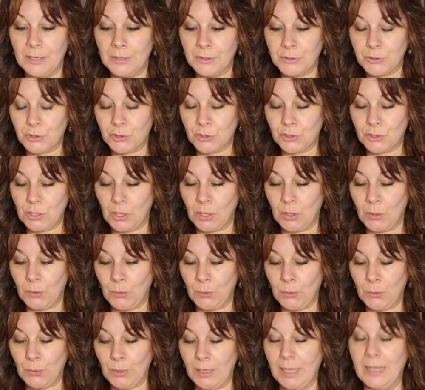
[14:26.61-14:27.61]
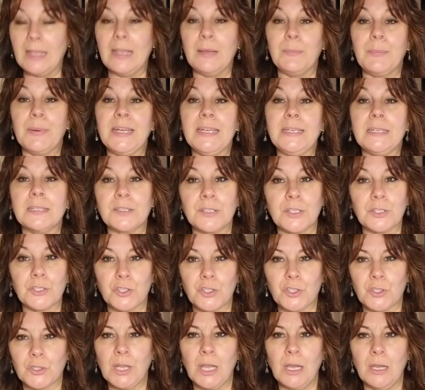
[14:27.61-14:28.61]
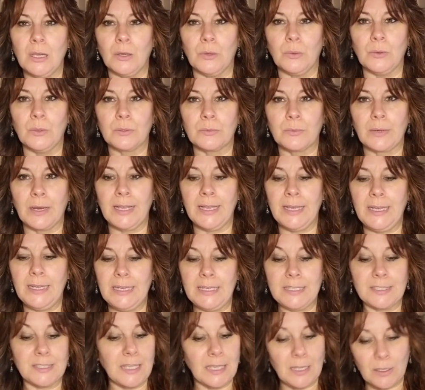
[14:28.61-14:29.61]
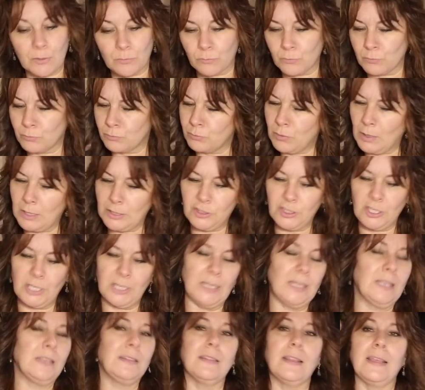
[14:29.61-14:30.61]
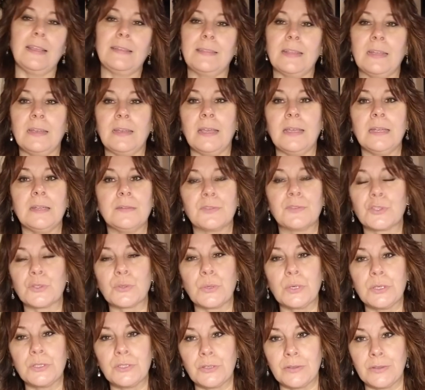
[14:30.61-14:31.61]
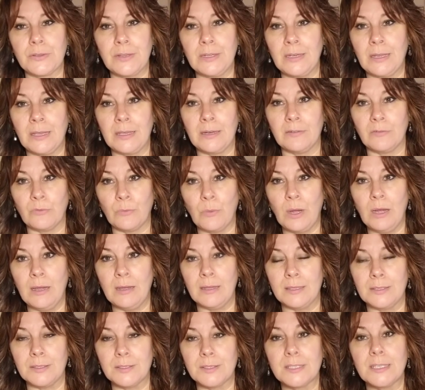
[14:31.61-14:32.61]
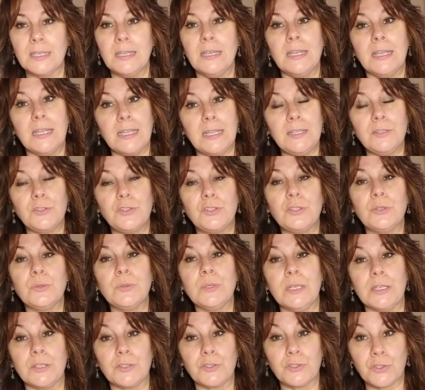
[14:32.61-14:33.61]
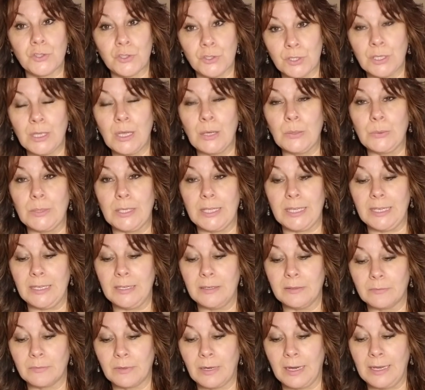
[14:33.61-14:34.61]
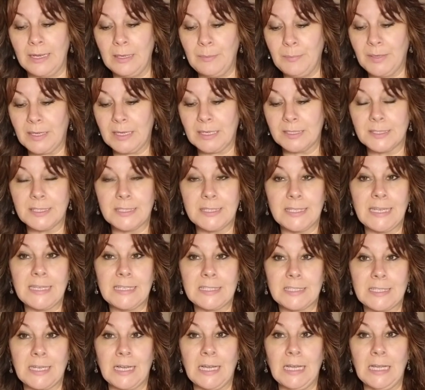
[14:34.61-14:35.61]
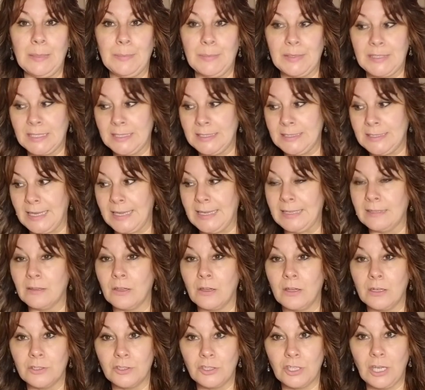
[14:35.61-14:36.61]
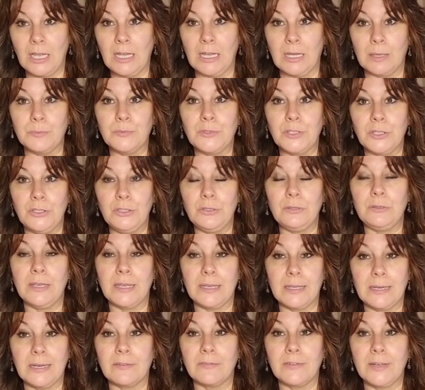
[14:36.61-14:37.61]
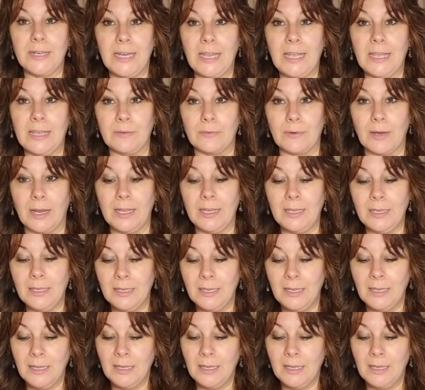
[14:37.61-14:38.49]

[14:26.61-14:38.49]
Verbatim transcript: So, eh, but he does it slow, right? He's not rushing in like the Knight of Swords or the Knight of Wands. He's doing it slowly, right? Because it takes time. It's a day long job to do that every day, right?